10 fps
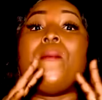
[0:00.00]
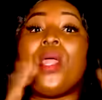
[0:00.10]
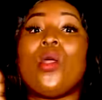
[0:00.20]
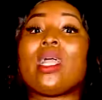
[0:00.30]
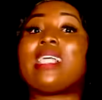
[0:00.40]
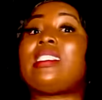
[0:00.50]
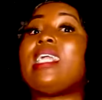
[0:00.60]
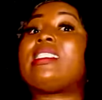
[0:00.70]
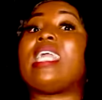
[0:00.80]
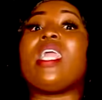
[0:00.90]
Menoka
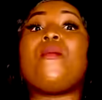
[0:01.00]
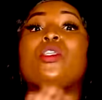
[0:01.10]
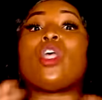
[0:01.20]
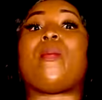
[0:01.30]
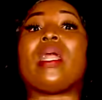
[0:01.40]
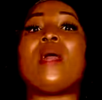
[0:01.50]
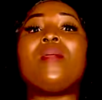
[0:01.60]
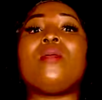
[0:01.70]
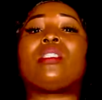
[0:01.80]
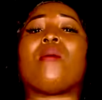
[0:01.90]
say senior bishop and I
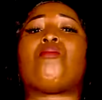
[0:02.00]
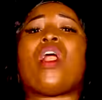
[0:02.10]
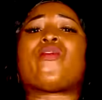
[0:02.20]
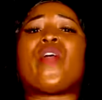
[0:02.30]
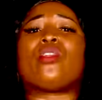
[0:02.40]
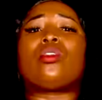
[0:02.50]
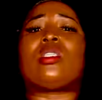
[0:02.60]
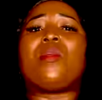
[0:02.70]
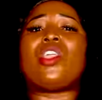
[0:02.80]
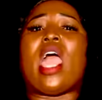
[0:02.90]
mean boyfriend so
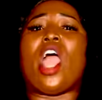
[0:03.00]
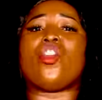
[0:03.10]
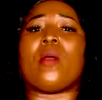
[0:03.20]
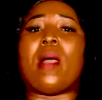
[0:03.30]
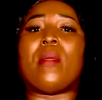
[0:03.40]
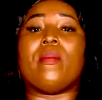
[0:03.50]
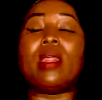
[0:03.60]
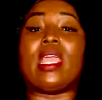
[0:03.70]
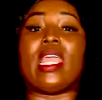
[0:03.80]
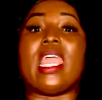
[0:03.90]
to me yeah and your ma
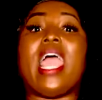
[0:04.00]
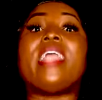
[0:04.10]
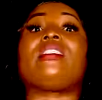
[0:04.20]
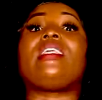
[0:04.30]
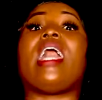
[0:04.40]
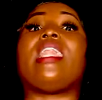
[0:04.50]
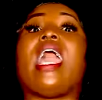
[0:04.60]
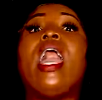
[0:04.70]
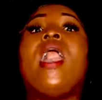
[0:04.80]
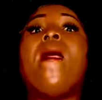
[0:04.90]
baby and
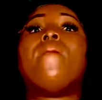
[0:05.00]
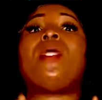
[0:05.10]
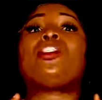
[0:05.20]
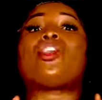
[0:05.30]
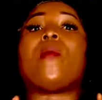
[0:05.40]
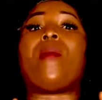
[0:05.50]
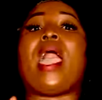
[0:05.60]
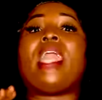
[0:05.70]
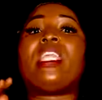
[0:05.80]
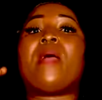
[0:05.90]
ne bishop
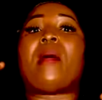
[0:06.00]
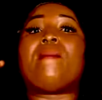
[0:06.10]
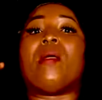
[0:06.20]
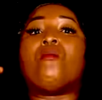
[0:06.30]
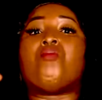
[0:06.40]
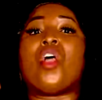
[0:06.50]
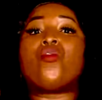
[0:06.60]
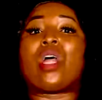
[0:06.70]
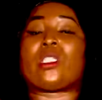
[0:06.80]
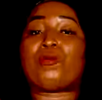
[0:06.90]
and yeah baby
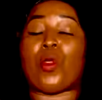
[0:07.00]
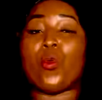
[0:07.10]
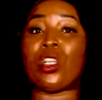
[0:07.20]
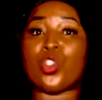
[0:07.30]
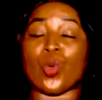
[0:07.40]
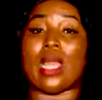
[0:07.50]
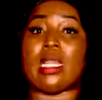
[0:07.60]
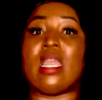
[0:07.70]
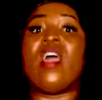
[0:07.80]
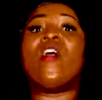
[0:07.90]
boy
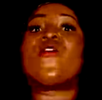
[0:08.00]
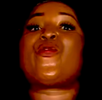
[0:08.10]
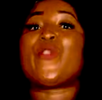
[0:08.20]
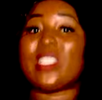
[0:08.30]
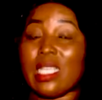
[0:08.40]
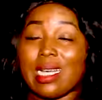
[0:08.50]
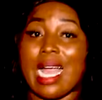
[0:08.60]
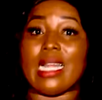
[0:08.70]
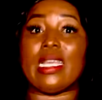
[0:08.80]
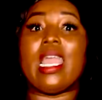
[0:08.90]
spiritually
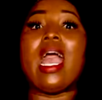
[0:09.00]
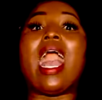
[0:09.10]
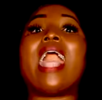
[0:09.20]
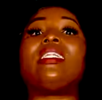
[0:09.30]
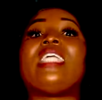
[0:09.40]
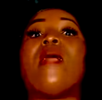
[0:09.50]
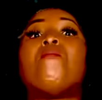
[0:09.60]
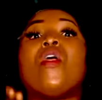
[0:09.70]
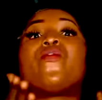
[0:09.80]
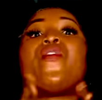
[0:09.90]
physically a dear
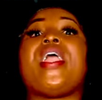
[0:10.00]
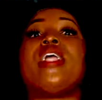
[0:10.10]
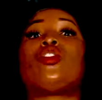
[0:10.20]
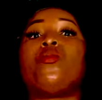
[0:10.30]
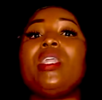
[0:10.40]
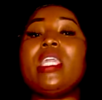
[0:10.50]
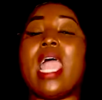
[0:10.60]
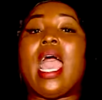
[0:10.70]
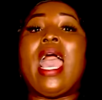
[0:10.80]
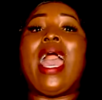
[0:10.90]
boyfriend and to me
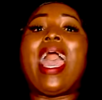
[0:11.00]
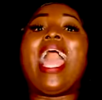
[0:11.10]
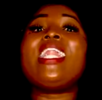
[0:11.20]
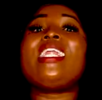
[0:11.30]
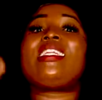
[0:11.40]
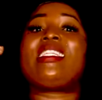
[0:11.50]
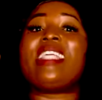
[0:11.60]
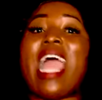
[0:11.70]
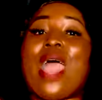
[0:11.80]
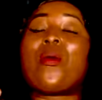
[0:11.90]
yeah any
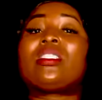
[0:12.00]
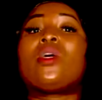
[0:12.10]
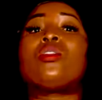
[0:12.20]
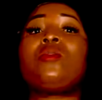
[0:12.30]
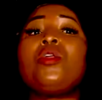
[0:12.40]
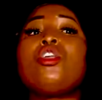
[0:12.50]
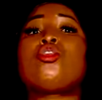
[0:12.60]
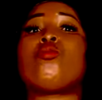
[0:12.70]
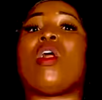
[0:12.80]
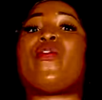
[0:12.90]
dear I was out to me
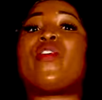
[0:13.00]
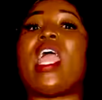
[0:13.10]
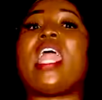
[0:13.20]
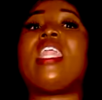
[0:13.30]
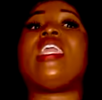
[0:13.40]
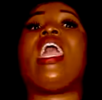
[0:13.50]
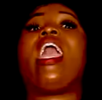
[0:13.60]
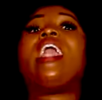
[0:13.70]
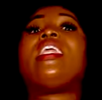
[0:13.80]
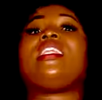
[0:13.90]
used to boyfriend any year
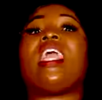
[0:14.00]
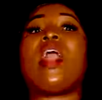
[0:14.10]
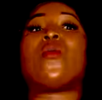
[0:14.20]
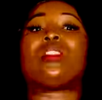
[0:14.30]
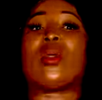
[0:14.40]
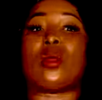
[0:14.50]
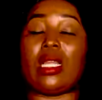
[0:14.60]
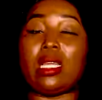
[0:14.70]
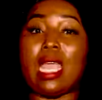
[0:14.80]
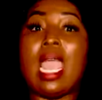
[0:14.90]
any dear and was out
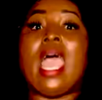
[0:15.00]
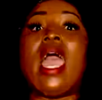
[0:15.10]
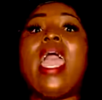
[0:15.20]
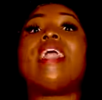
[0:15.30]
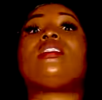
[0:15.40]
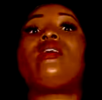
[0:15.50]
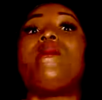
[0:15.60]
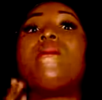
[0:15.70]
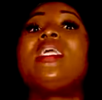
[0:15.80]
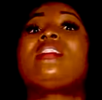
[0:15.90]
the year and to
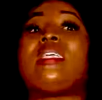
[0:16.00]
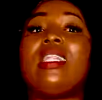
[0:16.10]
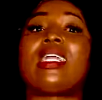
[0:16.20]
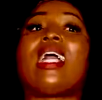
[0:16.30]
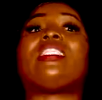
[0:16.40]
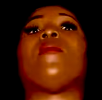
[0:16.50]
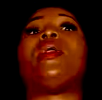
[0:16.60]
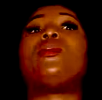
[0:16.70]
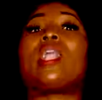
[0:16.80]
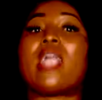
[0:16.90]
missing the cash I'm
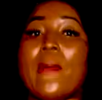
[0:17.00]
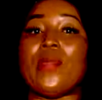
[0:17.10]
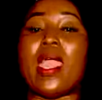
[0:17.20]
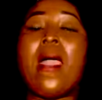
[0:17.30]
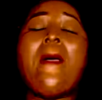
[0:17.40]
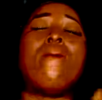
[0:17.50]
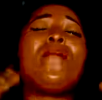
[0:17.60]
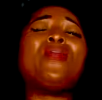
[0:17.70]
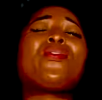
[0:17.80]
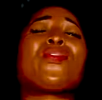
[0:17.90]
not come here
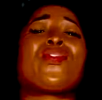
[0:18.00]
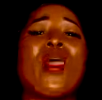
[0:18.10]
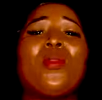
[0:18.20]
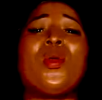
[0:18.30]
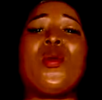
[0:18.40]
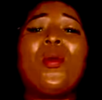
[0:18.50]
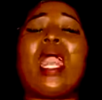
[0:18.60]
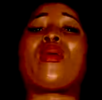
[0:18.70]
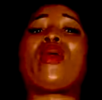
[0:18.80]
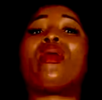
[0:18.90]
me show me home
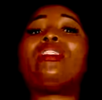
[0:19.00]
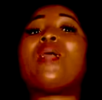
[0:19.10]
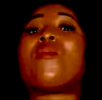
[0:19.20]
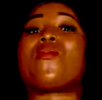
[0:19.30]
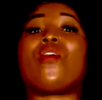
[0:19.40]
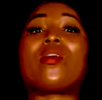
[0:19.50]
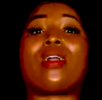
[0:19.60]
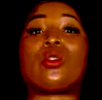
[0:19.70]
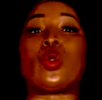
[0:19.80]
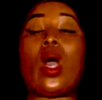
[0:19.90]
aqua jab from
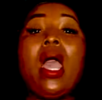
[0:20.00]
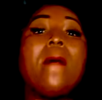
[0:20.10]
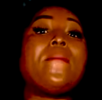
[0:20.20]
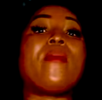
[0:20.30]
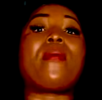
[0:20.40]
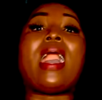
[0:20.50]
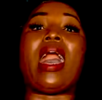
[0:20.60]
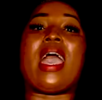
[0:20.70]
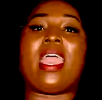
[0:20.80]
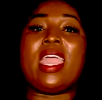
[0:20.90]
katsua me
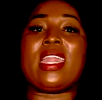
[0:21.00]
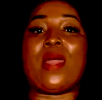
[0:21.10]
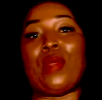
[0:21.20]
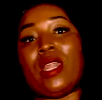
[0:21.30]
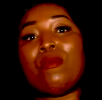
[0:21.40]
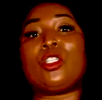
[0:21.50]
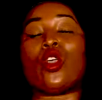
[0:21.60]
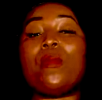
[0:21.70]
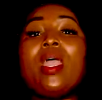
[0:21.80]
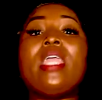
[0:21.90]
ba and I mean
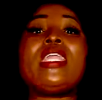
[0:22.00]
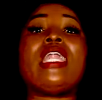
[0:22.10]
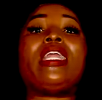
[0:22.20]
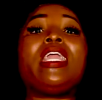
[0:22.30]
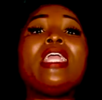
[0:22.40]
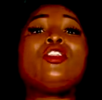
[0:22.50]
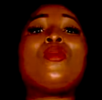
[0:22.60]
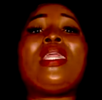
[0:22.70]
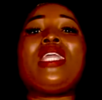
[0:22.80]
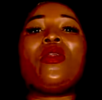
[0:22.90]
bishop yeah the
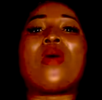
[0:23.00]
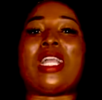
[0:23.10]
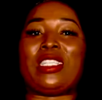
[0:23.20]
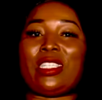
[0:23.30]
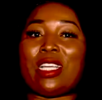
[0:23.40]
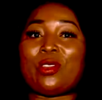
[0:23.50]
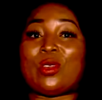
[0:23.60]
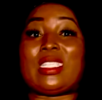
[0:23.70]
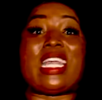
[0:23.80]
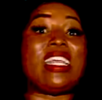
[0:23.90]
jumedia no ashes
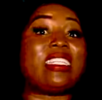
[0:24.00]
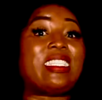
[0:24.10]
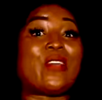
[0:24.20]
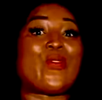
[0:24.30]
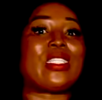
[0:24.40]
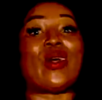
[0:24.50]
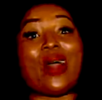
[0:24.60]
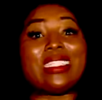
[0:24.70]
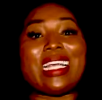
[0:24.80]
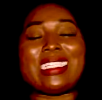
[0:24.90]
said yourself at
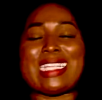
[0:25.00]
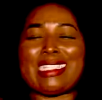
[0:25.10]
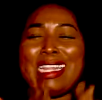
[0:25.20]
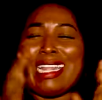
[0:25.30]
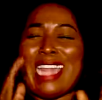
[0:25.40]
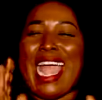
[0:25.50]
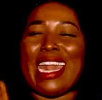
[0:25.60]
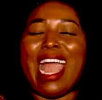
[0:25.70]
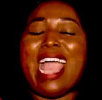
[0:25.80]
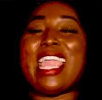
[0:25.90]
what you say said the
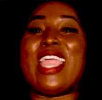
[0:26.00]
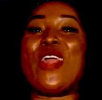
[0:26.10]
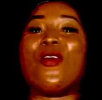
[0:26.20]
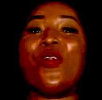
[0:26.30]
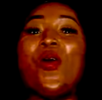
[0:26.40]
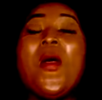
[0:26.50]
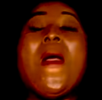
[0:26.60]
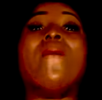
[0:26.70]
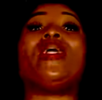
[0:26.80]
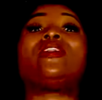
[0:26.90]
dad yeah no
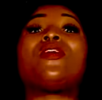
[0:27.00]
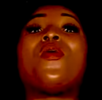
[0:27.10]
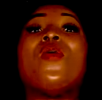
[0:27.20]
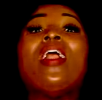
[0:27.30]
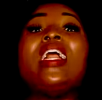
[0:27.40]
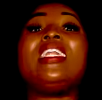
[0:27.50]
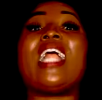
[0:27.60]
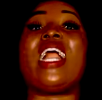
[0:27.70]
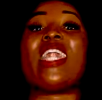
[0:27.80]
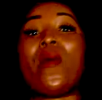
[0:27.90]
me show
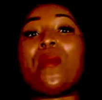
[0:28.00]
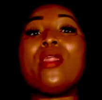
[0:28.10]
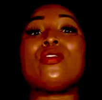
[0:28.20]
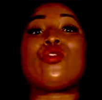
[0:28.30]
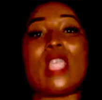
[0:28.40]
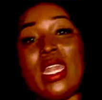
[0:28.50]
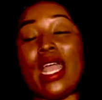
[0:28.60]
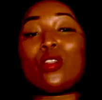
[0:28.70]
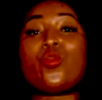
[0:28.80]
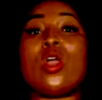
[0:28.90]
na number no so yeah the
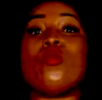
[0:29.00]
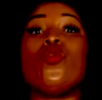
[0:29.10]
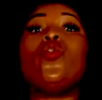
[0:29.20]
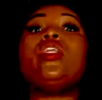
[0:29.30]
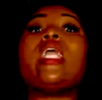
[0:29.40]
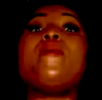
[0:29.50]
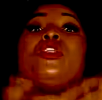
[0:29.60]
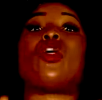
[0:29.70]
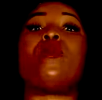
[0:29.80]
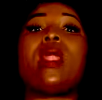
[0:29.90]
at one yeah
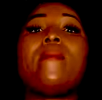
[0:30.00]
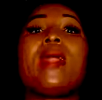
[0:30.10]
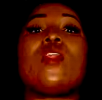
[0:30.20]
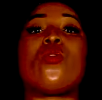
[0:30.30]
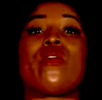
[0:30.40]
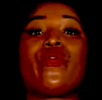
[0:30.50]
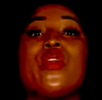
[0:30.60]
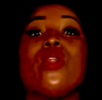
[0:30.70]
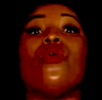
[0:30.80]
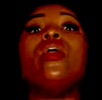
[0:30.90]
bishop number no a
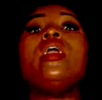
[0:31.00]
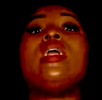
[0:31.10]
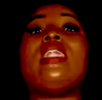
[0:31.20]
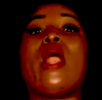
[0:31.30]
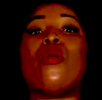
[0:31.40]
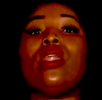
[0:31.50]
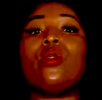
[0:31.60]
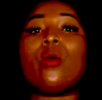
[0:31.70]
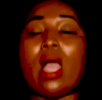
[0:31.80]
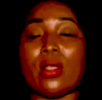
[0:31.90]
friend no now when you
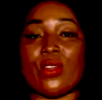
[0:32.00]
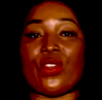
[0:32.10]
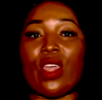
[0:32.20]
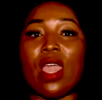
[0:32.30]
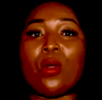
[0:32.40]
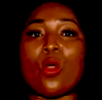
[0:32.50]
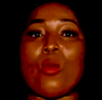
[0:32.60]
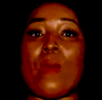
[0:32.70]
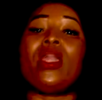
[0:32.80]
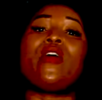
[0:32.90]
know at the and
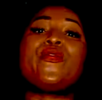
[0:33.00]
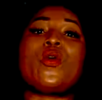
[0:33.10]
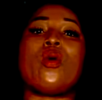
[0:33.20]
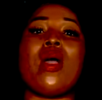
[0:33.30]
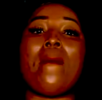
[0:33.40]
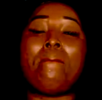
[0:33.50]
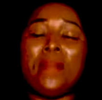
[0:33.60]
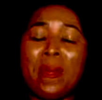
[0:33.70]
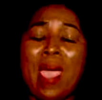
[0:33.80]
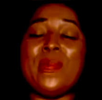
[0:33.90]
come on me for
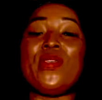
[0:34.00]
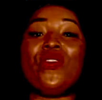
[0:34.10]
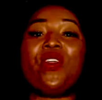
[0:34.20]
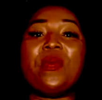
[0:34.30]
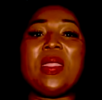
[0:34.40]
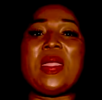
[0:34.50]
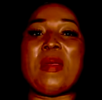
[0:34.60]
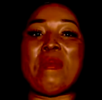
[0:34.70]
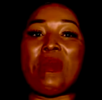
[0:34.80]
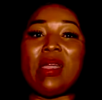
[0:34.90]
me baby Jimmy
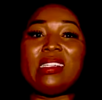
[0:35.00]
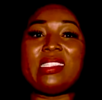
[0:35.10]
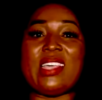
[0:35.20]
me ba is